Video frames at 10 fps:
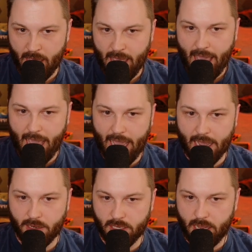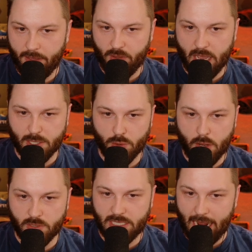And if you guys don't
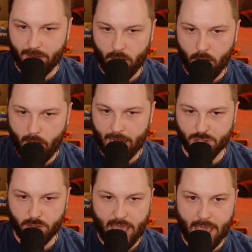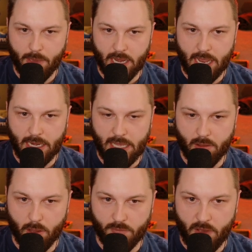know, Xylo actually came in and he
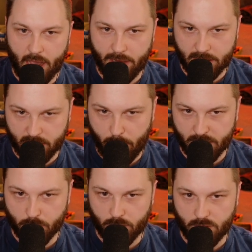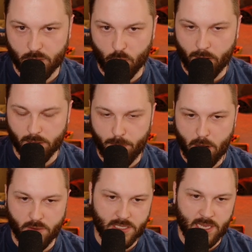clarified, this is Buster the Destroyer's
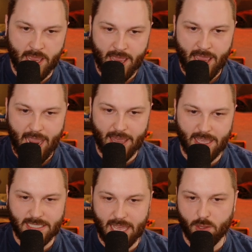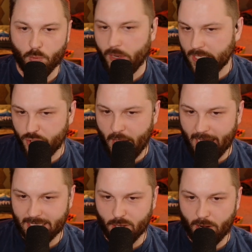post. And they said the reason
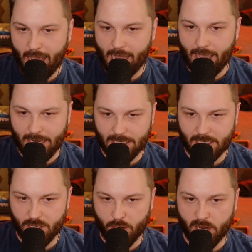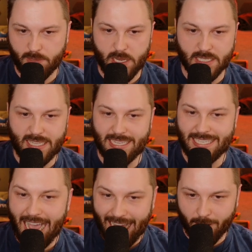Jax is on hiatus this year is because the
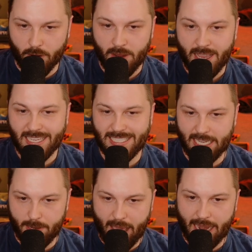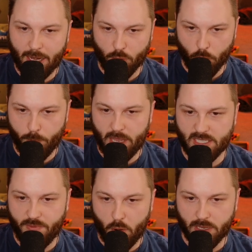entire cinematic group is
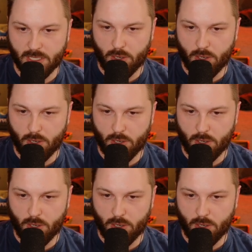focused on